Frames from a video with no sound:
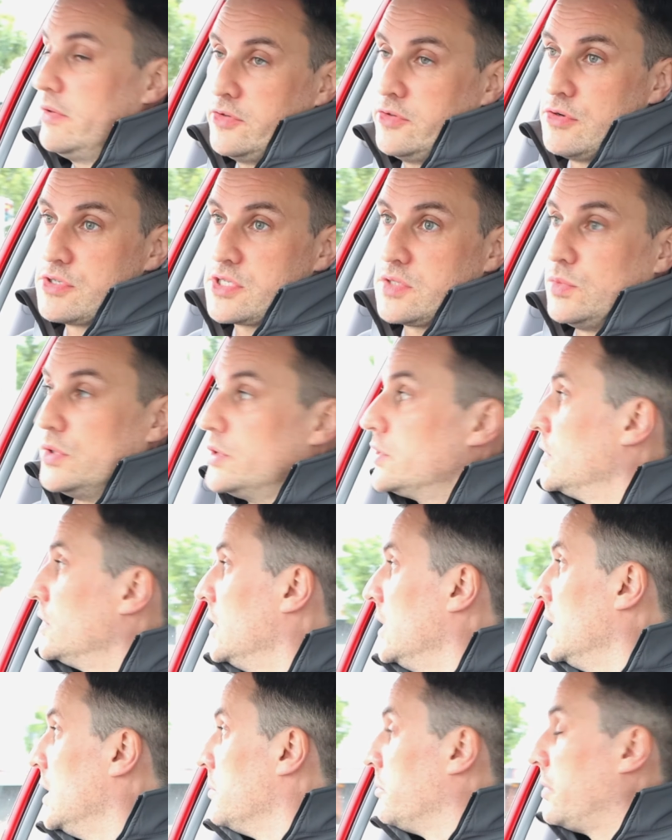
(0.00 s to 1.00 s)
Of course it would,
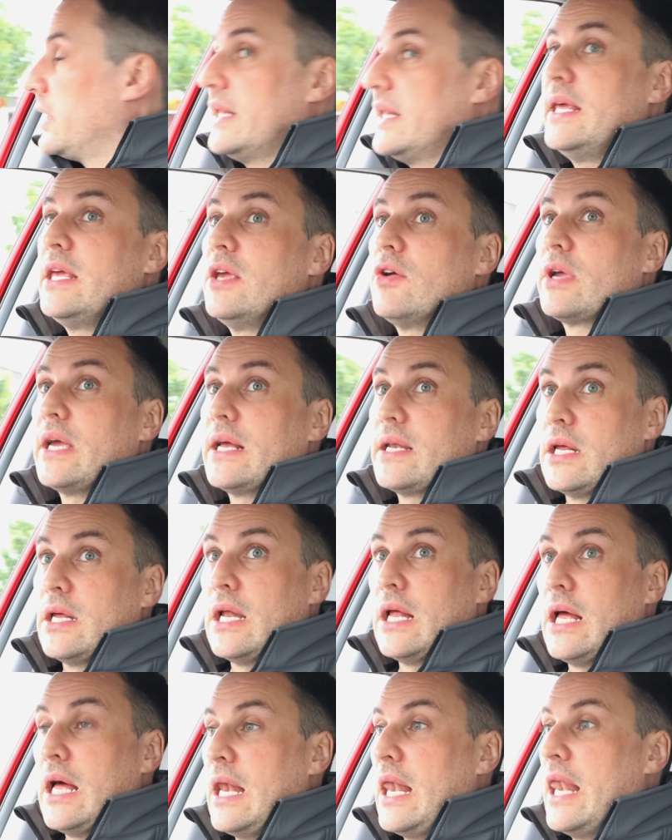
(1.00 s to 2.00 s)
but I think you're getting
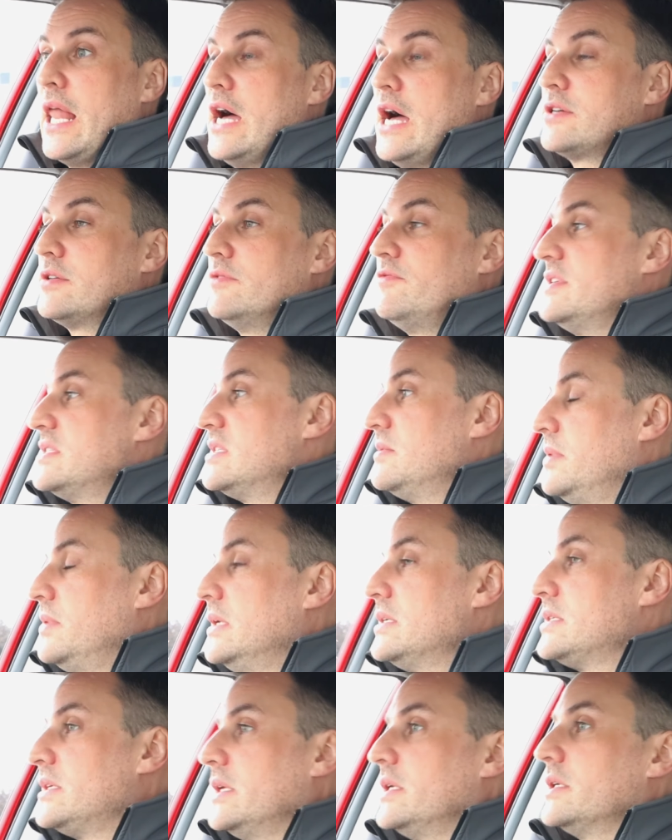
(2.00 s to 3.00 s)
a lot of
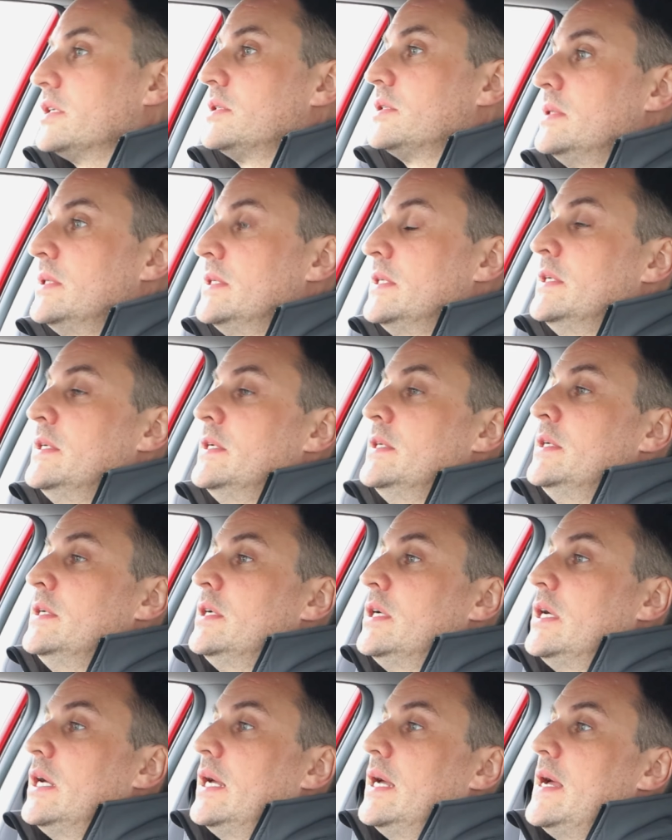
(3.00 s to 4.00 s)
visibility in
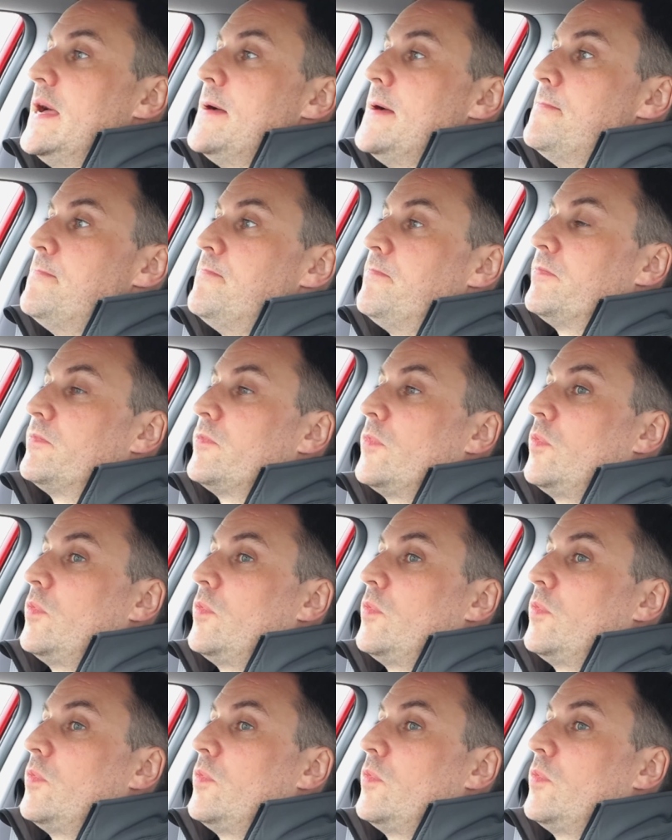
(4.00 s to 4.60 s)
it.